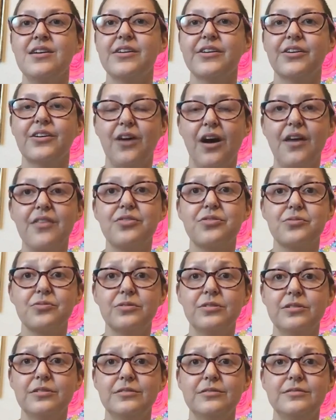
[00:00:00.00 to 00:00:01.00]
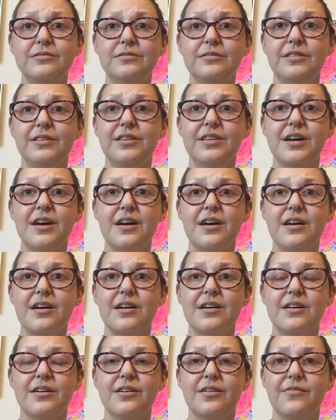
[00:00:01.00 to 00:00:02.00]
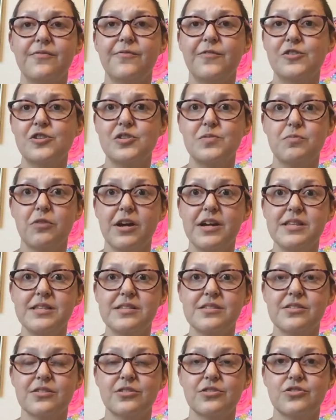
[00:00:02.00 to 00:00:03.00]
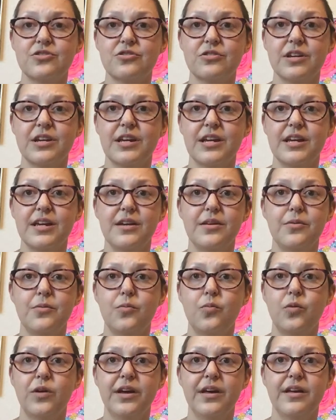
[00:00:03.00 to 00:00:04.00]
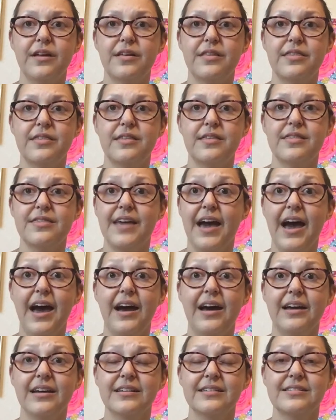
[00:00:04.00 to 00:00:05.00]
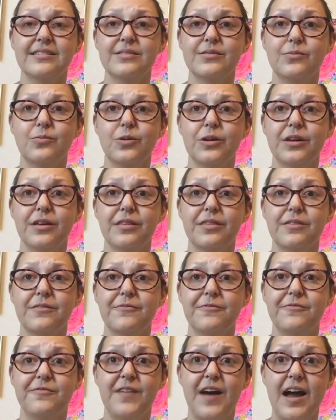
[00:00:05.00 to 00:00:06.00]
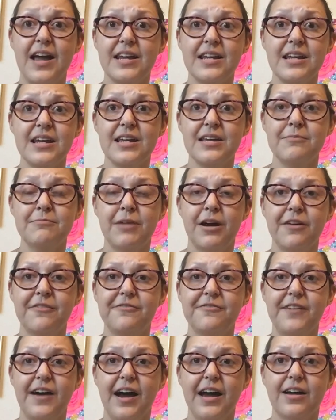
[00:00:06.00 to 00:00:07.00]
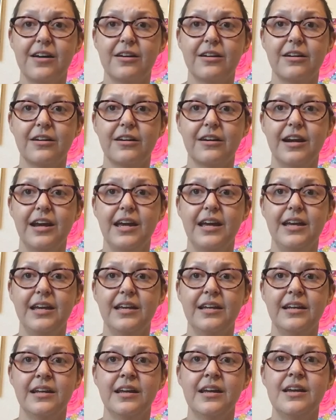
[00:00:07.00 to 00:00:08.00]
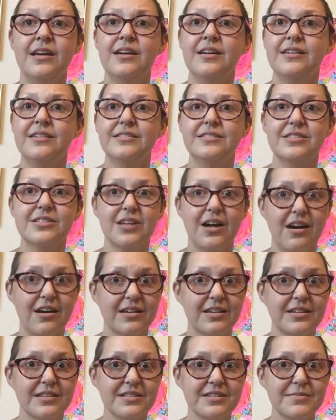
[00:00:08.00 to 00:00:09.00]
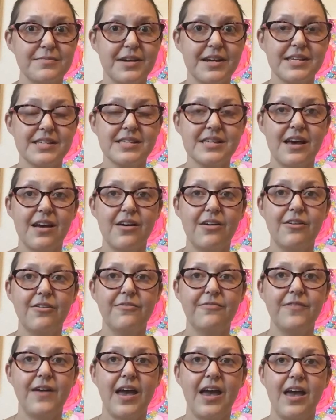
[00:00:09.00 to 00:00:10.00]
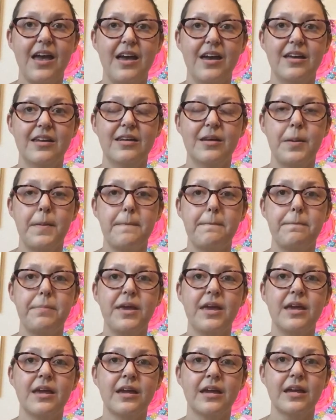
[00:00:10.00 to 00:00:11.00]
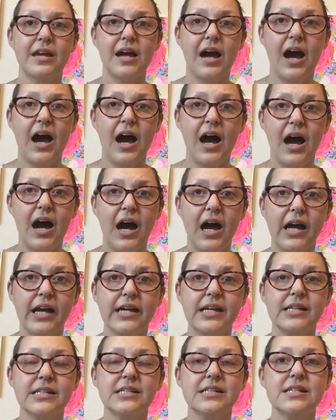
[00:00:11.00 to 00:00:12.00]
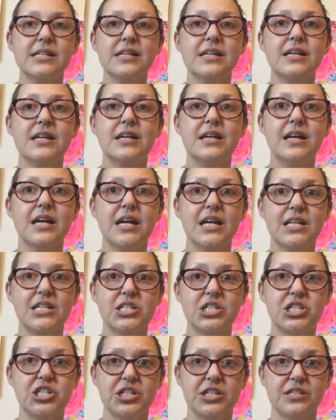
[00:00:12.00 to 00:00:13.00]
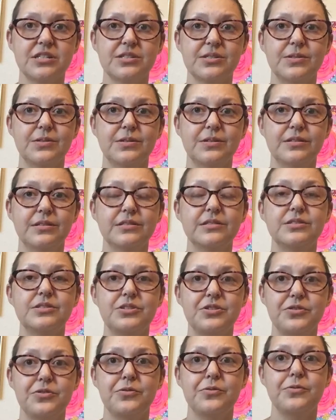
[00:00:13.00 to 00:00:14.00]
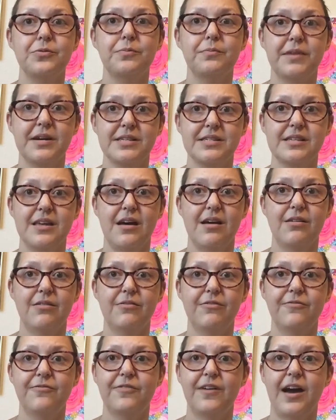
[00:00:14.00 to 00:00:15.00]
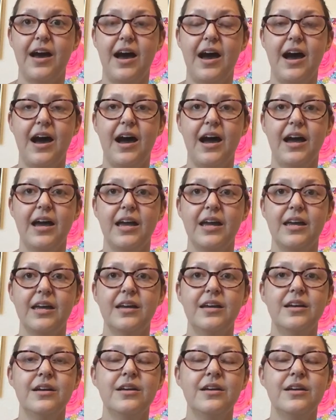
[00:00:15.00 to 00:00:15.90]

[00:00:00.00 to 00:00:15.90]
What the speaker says: got through the first brain surgery with that, with finding my fire and talking to myself and being kind and gentle to myself. I